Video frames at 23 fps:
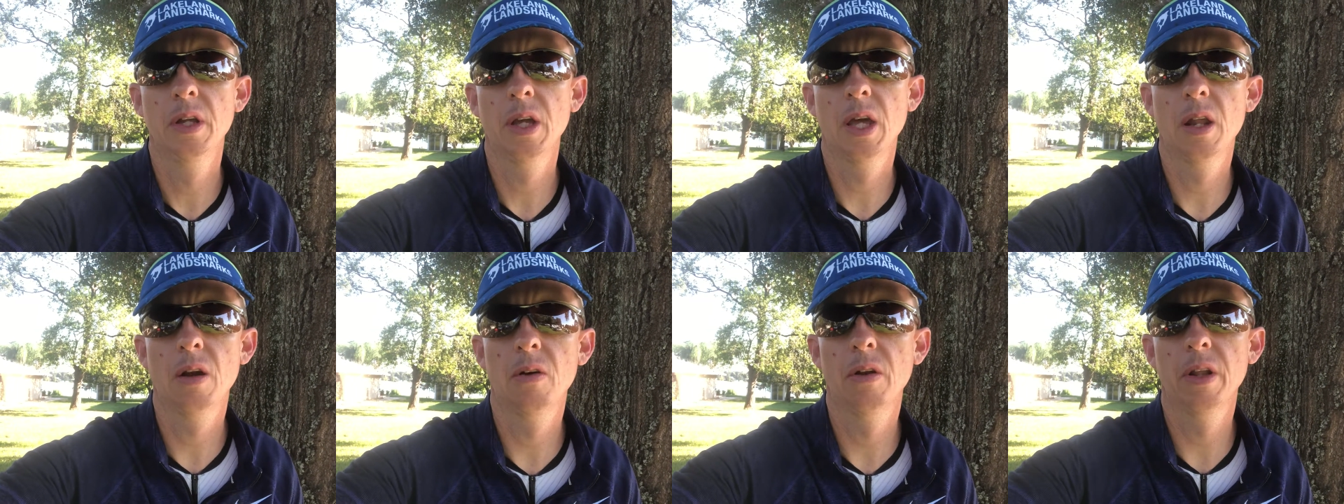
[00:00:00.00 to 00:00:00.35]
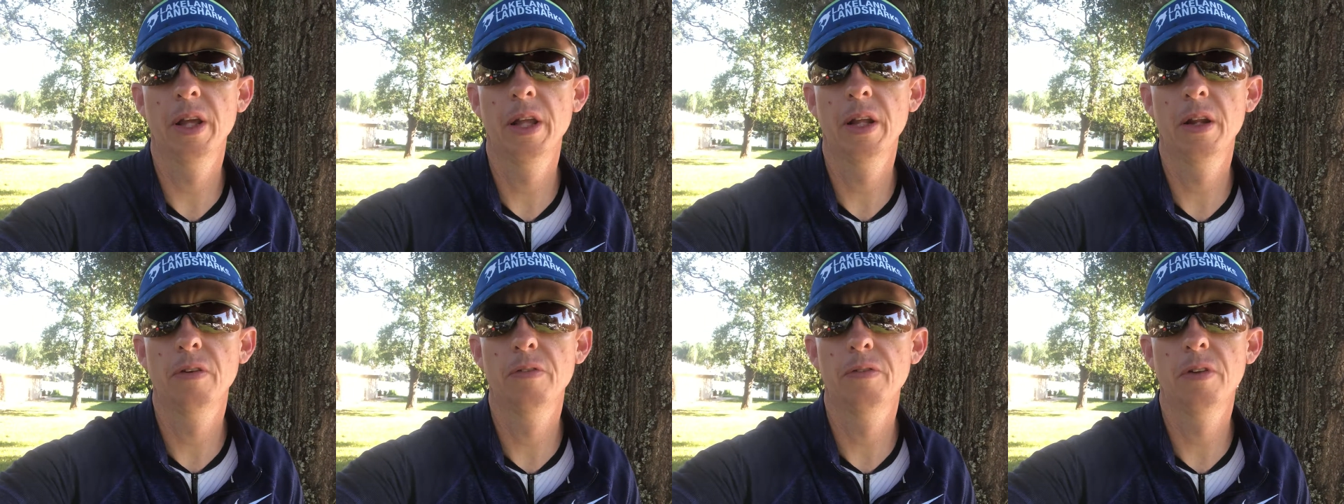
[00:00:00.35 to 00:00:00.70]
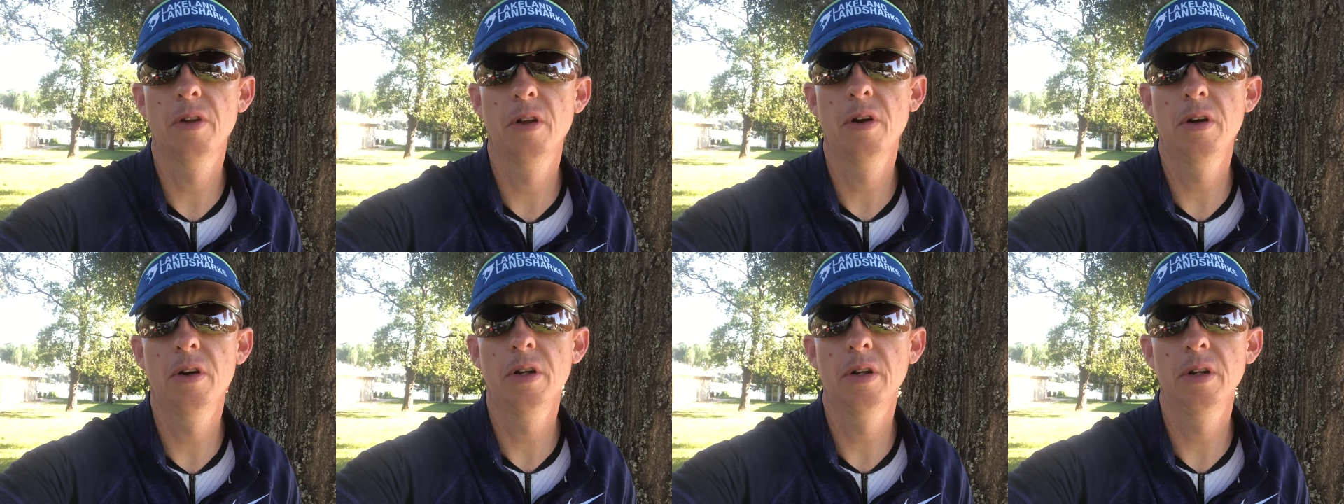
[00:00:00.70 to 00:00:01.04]
in Orlando,
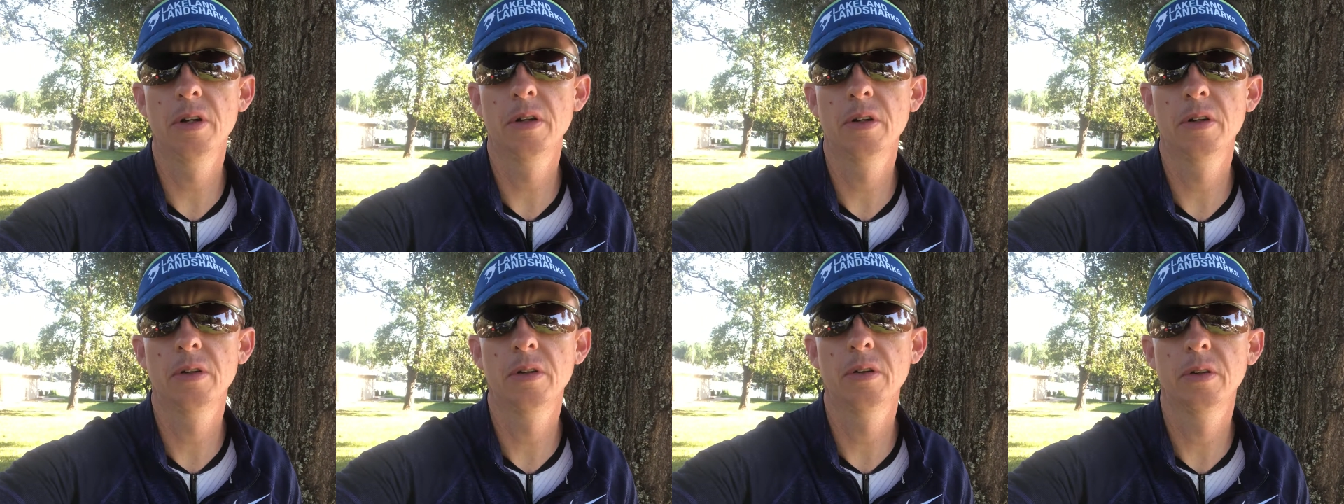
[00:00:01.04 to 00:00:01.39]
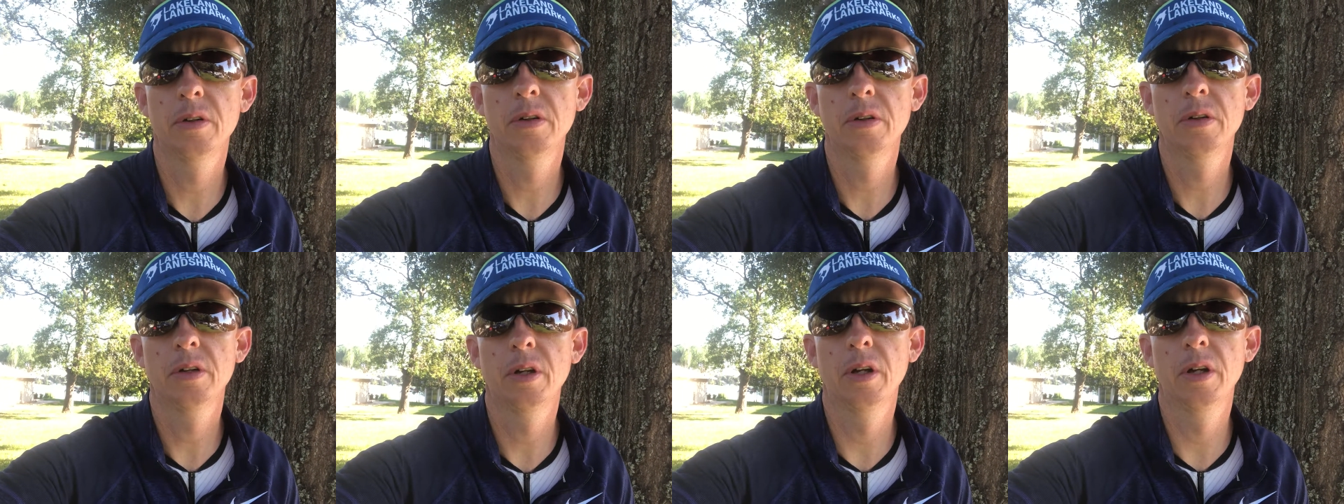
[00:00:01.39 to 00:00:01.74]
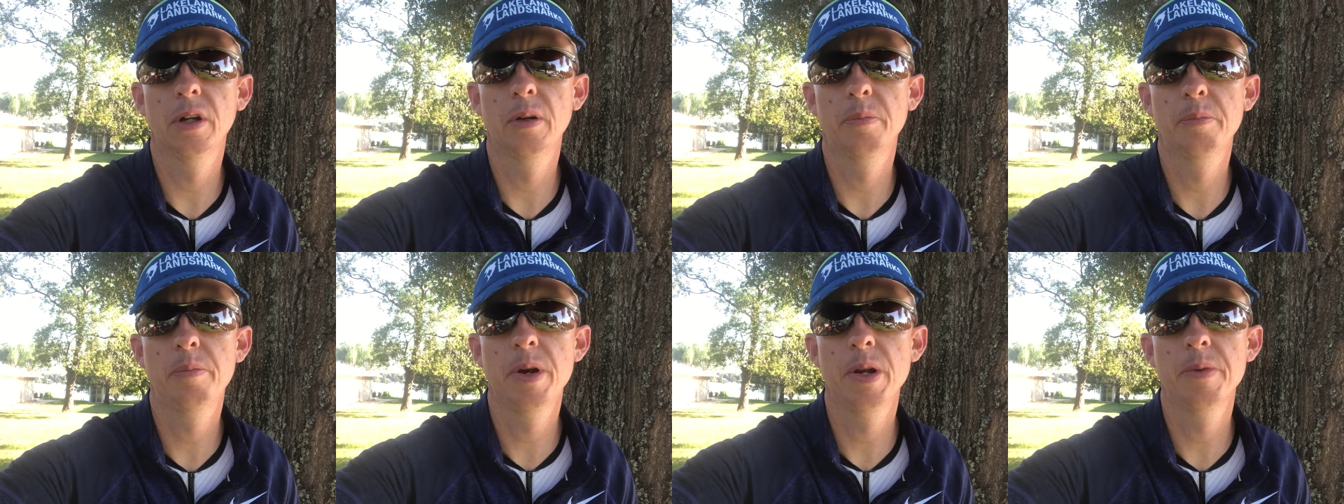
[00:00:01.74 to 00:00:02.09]
Florida.
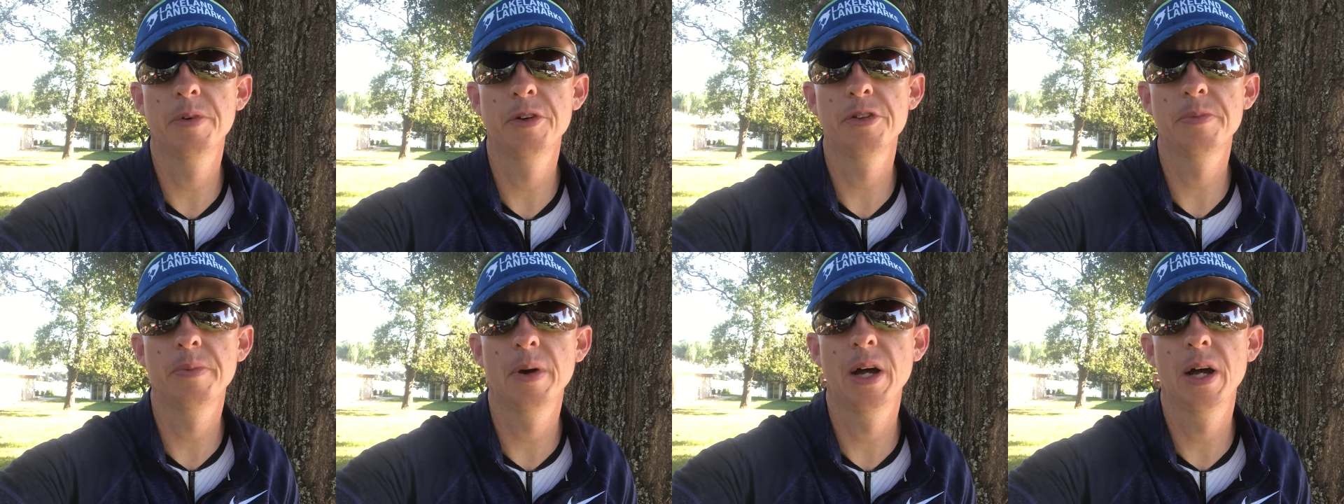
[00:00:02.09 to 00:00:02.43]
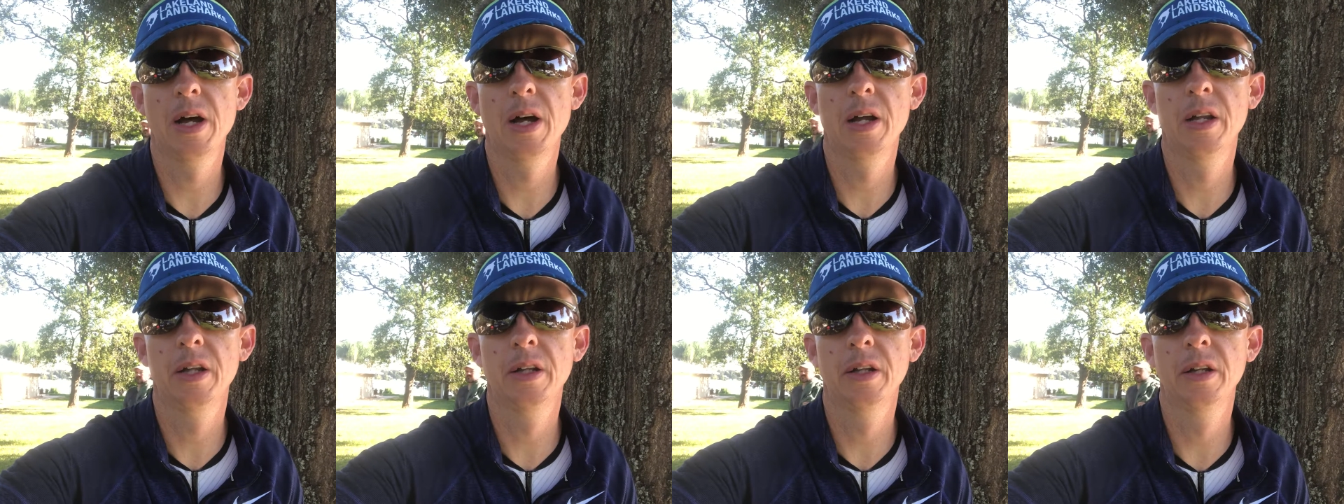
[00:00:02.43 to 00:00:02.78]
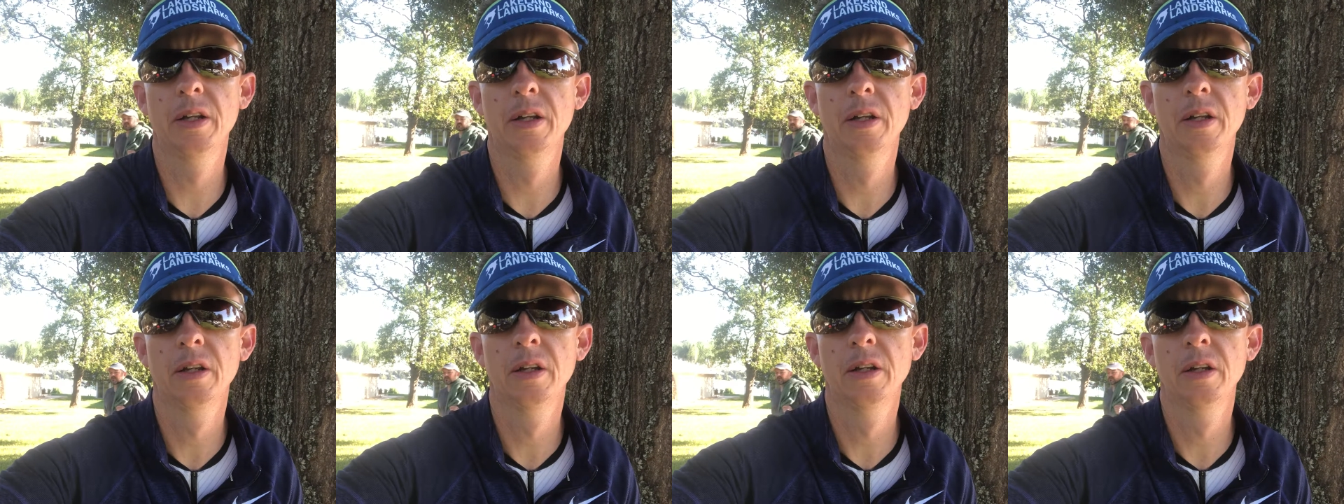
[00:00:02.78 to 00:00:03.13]
Uh, pretty much behind